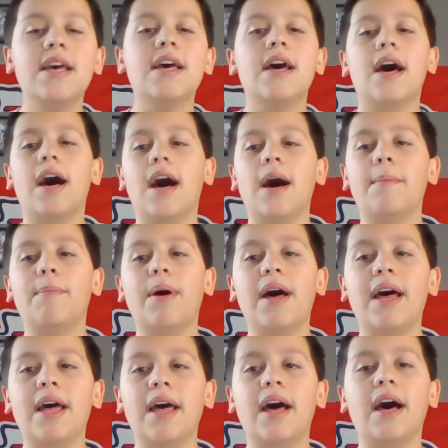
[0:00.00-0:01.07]
Uh, but
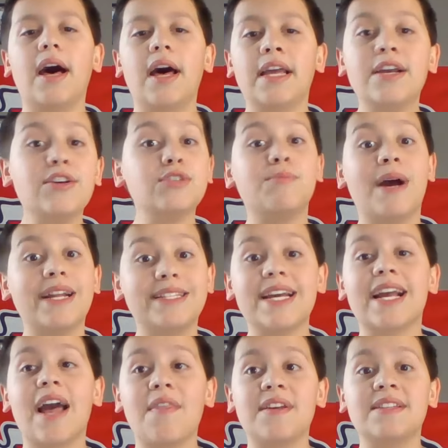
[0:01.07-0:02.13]
uh, here's my take on
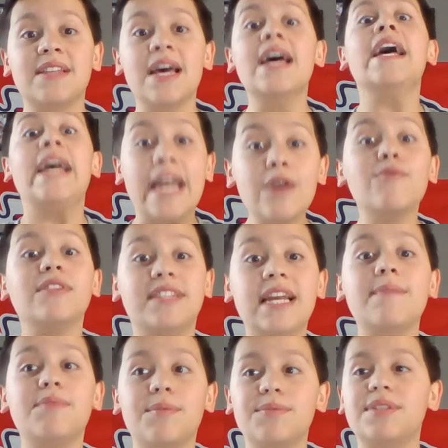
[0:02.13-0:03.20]
this: he redeemed
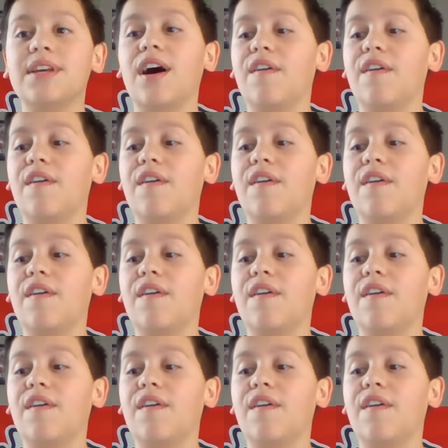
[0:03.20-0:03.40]
himself.